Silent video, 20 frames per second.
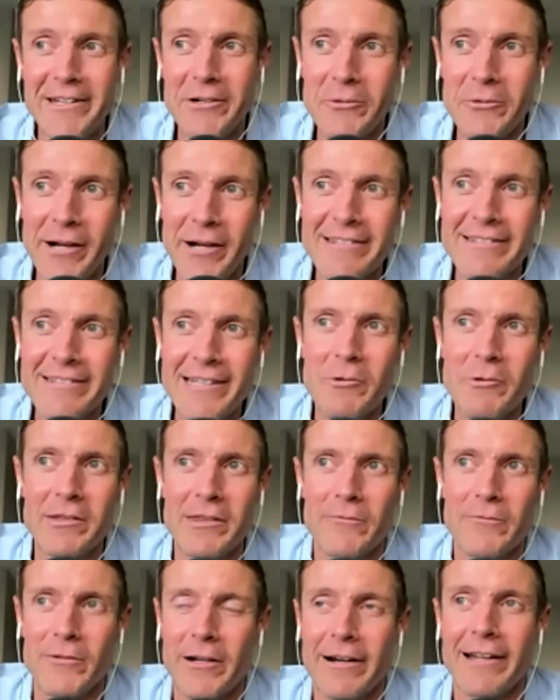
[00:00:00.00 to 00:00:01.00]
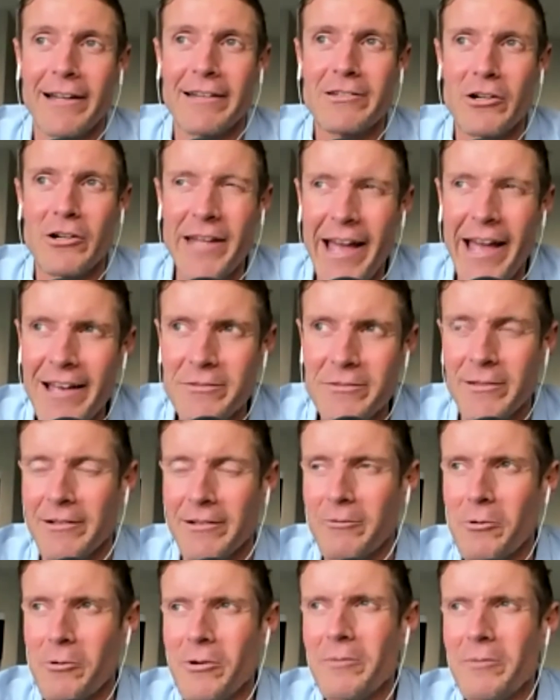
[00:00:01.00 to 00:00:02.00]
when I sit with the fear and I start to ask
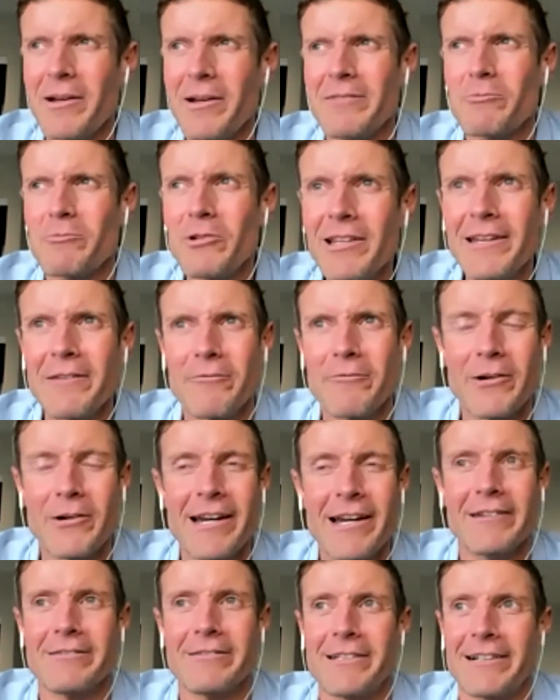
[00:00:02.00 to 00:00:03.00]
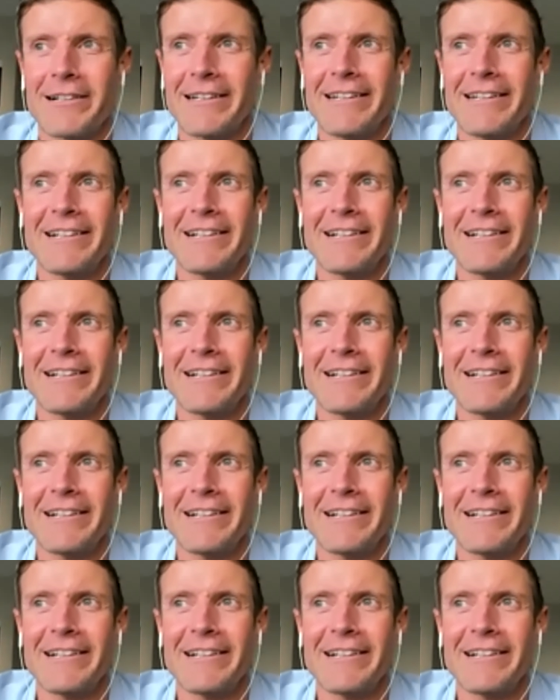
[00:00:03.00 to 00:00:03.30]
myself, well, what am I really afraid of here?